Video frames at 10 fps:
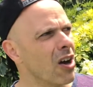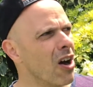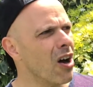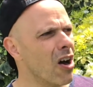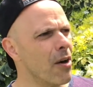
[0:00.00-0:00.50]

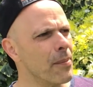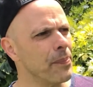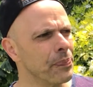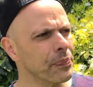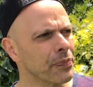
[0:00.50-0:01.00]

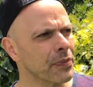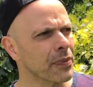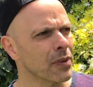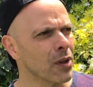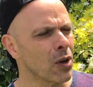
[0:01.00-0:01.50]
um,
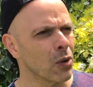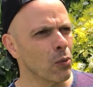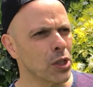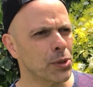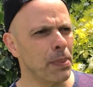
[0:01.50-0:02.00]

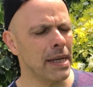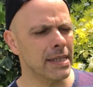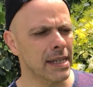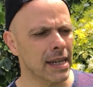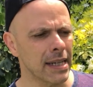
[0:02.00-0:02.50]
which
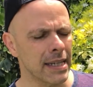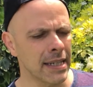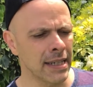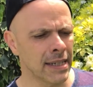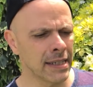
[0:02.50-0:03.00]

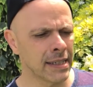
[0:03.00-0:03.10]
basically